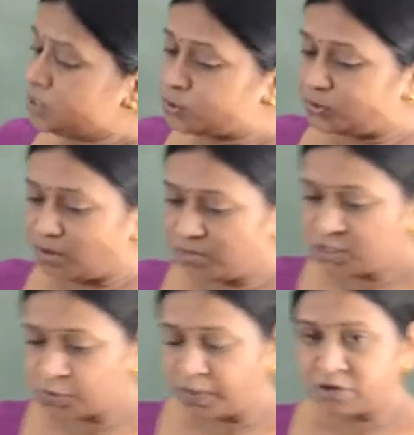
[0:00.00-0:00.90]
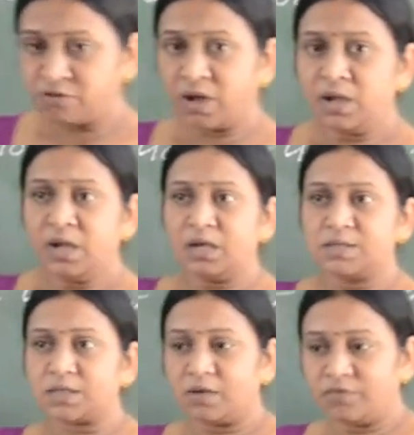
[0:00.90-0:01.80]
So, Raman spectra
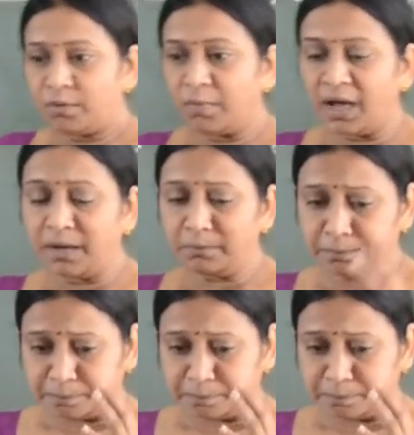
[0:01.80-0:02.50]
is given by,